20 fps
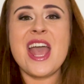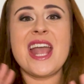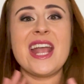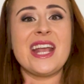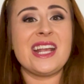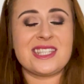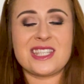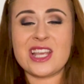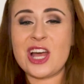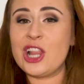
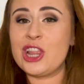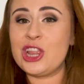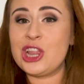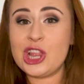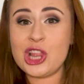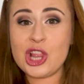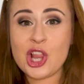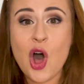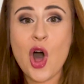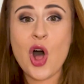it's a
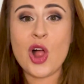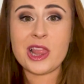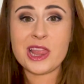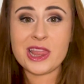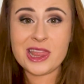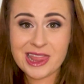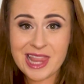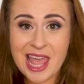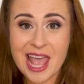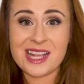lot
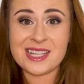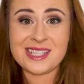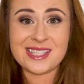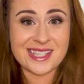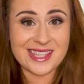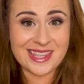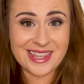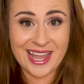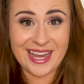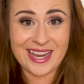
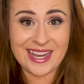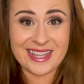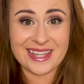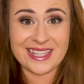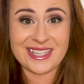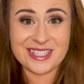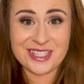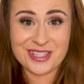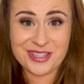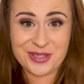less
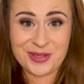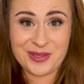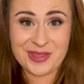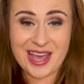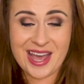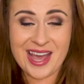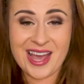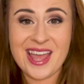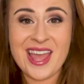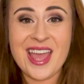likely to do
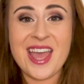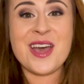that.